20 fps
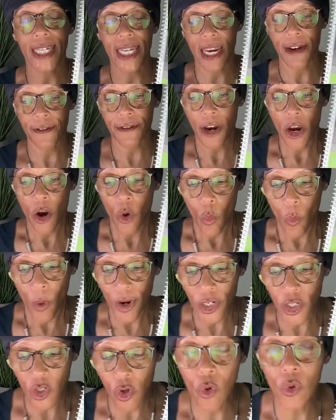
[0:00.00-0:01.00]
to give
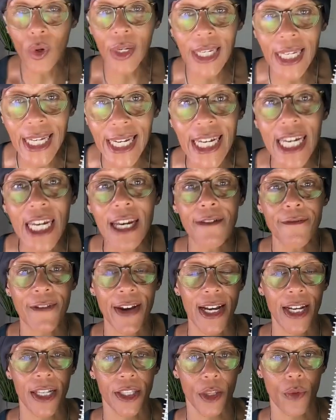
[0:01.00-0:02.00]
when you're
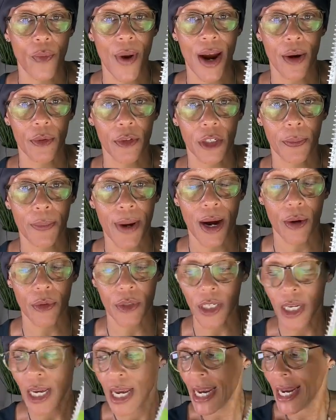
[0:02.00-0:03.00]
leaving the
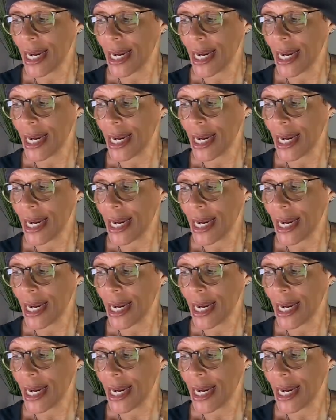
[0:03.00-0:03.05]
roundabout?